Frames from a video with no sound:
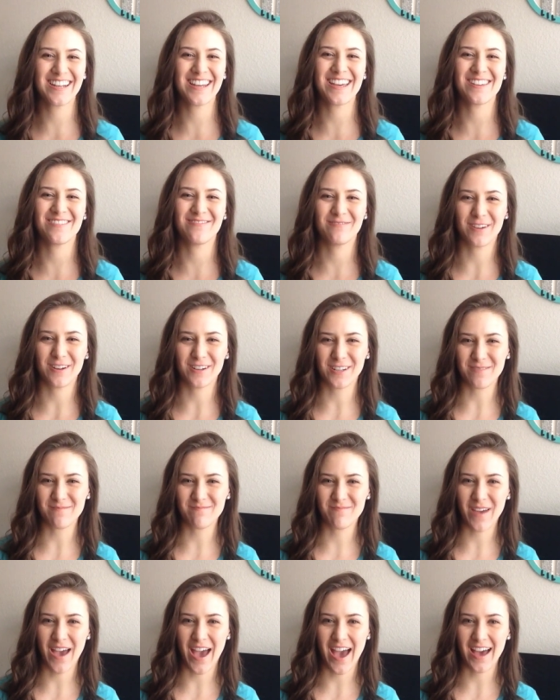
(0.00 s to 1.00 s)
and welcome
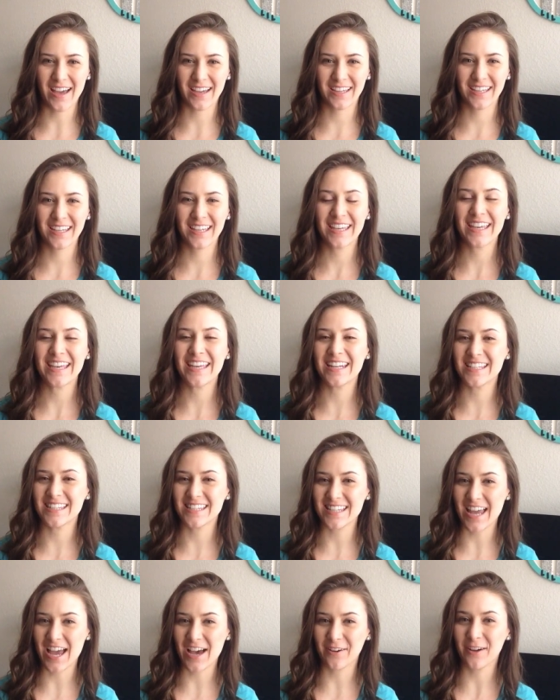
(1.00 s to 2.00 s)
back. It is
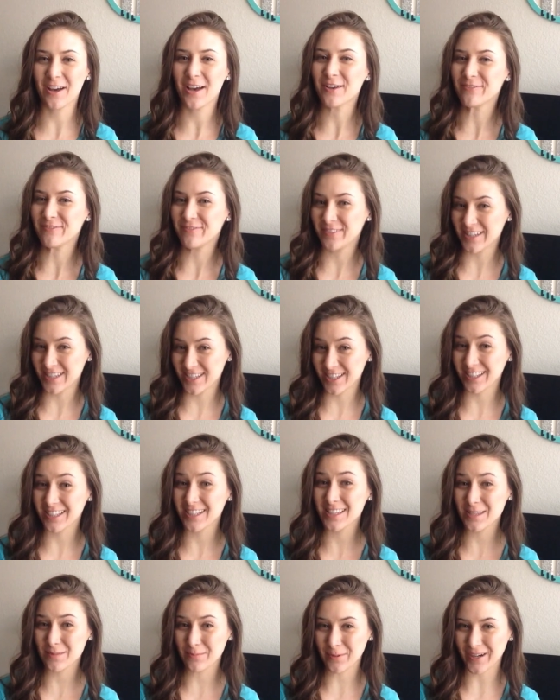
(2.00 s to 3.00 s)
now officially
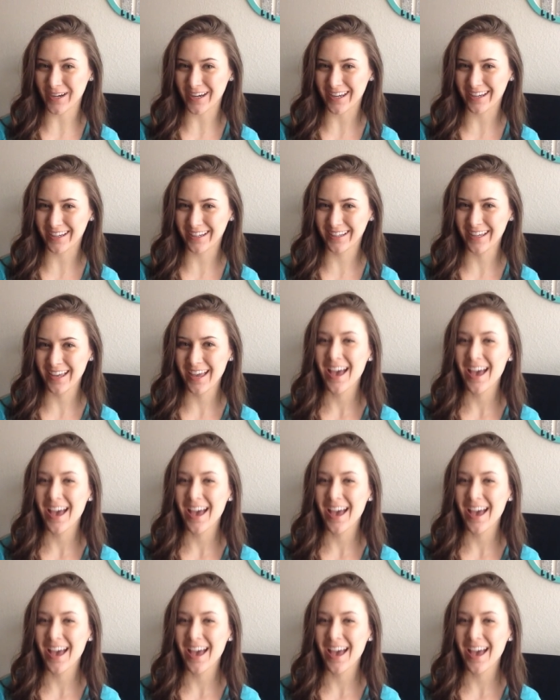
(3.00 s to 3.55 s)
spring.